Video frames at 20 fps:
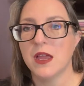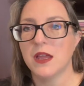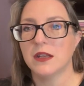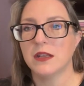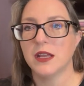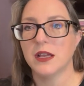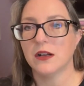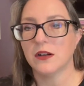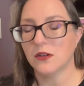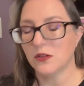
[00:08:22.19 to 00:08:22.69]

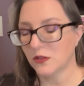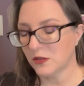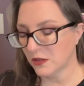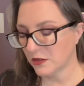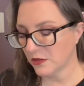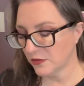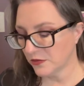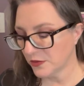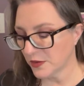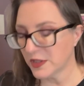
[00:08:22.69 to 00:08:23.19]
Now,
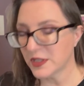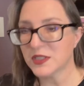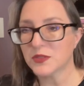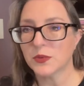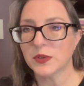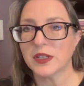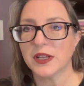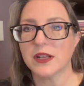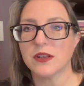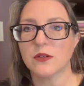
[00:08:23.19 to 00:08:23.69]
for this
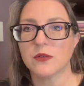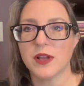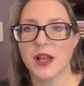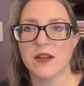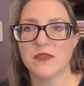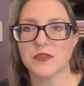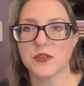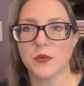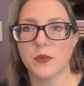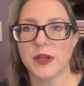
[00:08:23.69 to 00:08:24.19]
one, I don't
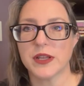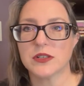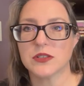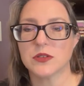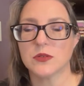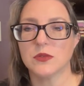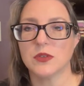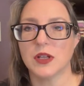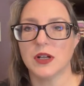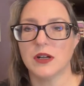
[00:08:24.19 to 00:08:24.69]
have to wait
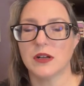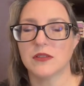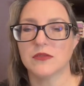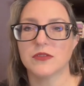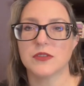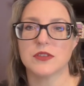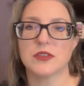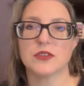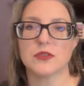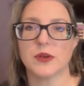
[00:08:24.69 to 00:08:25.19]
too long
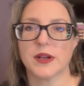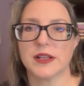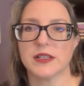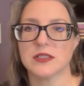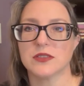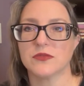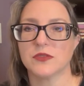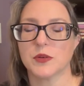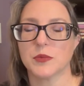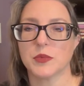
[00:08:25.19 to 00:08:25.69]
for the
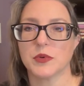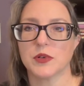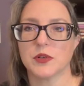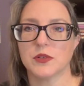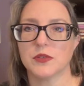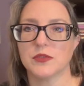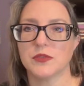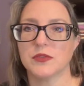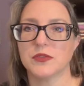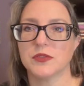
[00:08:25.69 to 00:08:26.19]
transfer
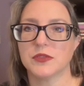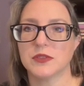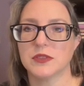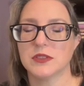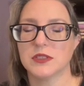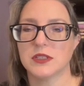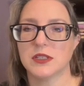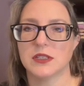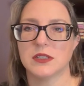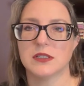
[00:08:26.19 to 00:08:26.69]
proof
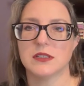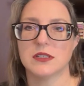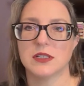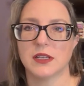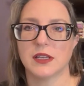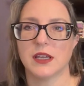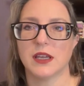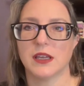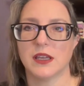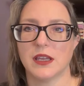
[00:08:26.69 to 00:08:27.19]
to
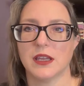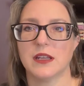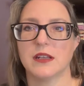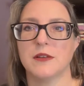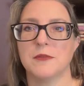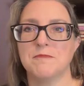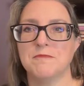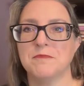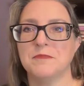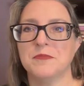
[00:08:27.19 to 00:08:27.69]
kick in.
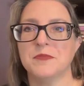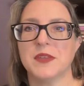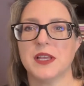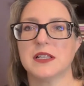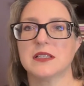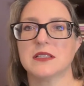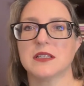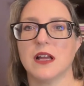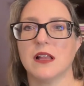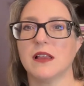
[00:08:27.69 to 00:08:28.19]

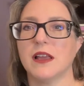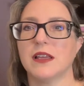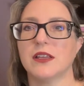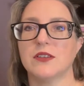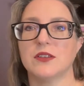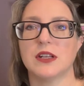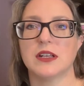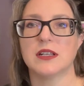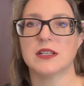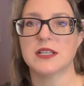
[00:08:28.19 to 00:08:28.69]
It's not like
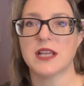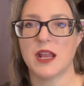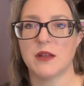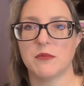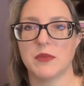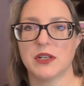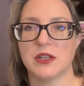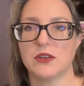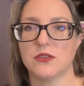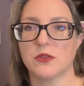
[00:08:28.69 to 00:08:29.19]
you need a
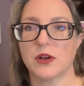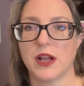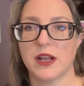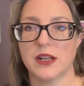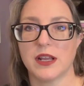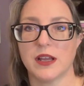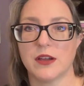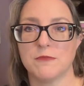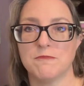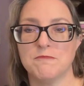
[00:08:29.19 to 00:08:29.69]
10-minute dry
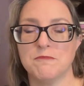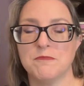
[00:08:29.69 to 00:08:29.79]
down.